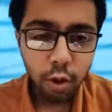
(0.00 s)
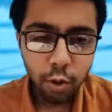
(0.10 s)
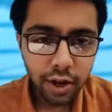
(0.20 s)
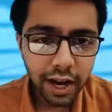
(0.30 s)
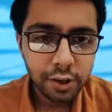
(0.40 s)

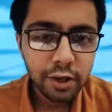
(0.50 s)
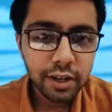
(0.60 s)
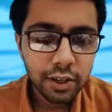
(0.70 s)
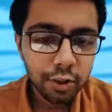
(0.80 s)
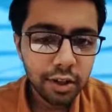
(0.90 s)
Okay, I also
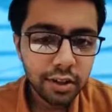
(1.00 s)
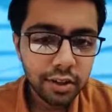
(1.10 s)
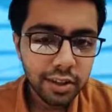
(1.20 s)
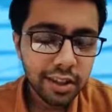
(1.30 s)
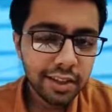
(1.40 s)
didn't know
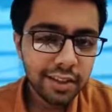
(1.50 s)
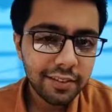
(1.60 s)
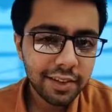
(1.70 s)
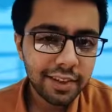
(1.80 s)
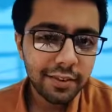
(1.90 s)
this. It's
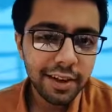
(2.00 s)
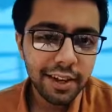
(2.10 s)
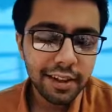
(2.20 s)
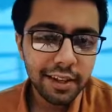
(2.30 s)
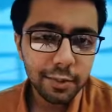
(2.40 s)
a very
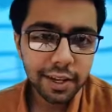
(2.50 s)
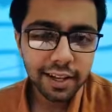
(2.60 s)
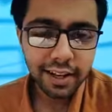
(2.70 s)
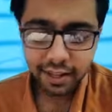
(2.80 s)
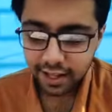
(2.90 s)
easy, but
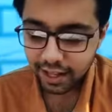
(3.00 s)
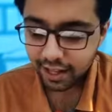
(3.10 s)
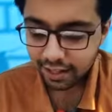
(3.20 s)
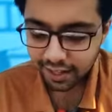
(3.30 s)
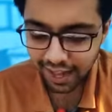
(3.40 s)
yeah.
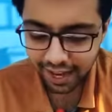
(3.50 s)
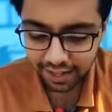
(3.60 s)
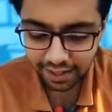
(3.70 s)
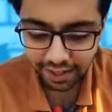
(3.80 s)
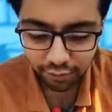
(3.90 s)
See,
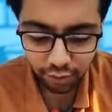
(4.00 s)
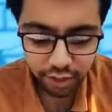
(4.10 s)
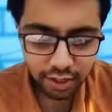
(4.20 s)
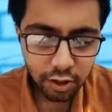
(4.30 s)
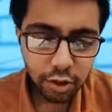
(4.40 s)
ansa
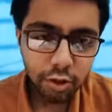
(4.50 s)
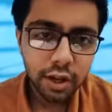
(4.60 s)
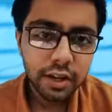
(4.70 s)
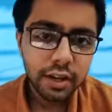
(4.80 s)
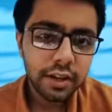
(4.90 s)
nephroni is also
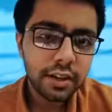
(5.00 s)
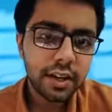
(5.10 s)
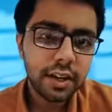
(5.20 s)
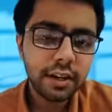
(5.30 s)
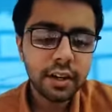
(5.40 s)
other
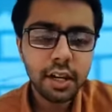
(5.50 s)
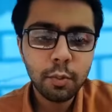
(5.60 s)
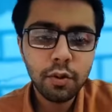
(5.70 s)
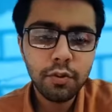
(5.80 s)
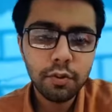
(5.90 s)

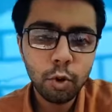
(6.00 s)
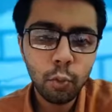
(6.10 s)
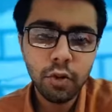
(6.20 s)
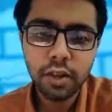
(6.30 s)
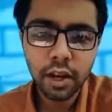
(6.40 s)
name of
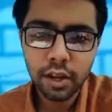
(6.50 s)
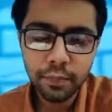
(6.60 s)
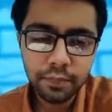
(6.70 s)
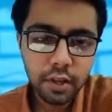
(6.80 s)
loop of Henle.